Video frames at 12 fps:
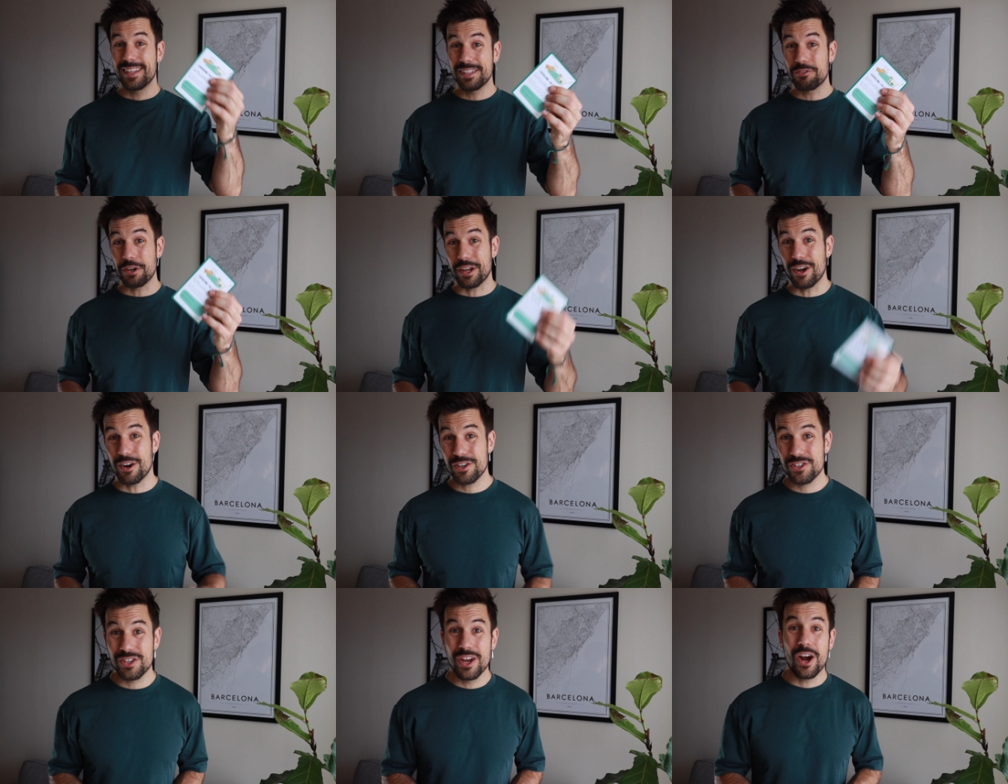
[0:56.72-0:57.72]
the trick
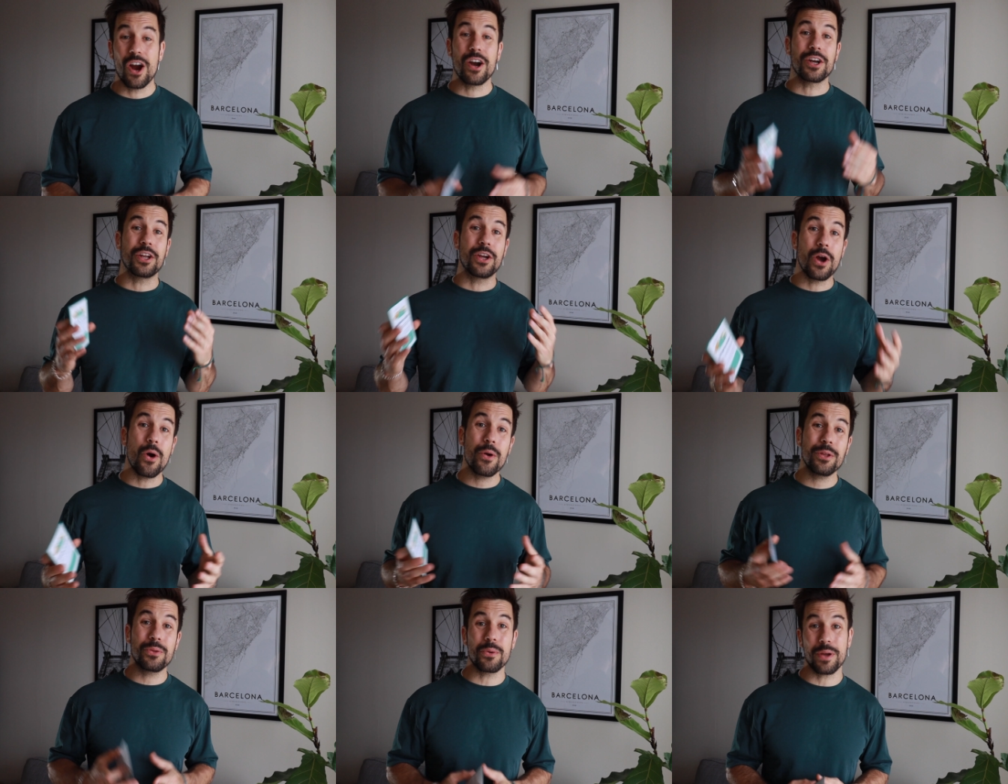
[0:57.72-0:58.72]
cards, are
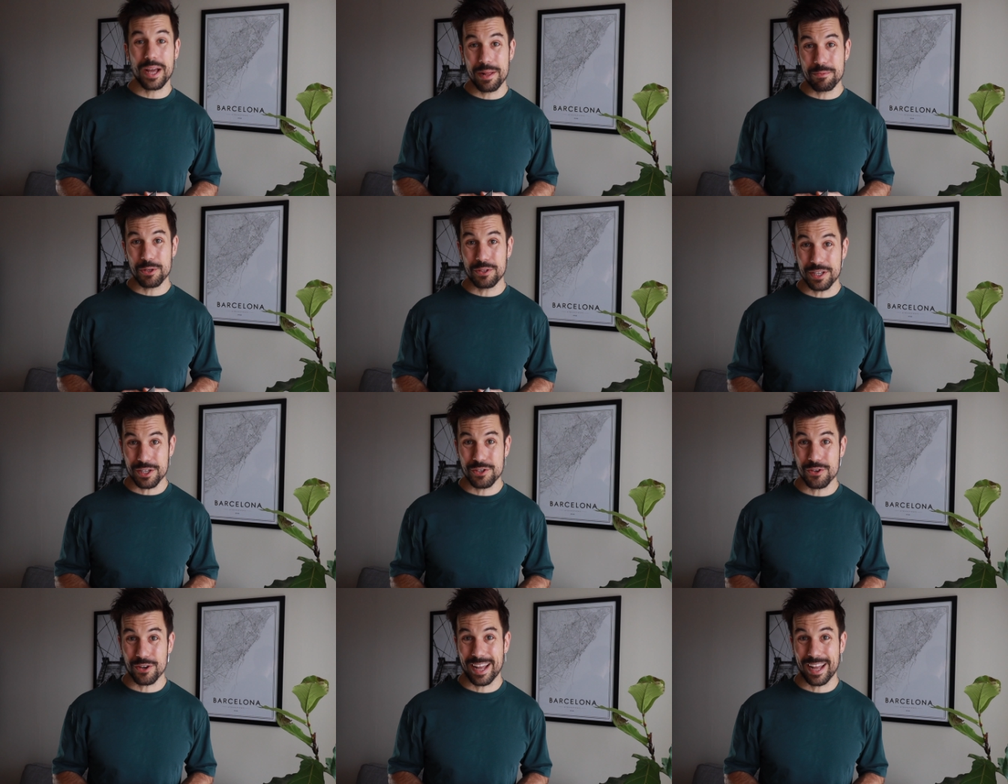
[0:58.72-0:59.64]
going to help you teach your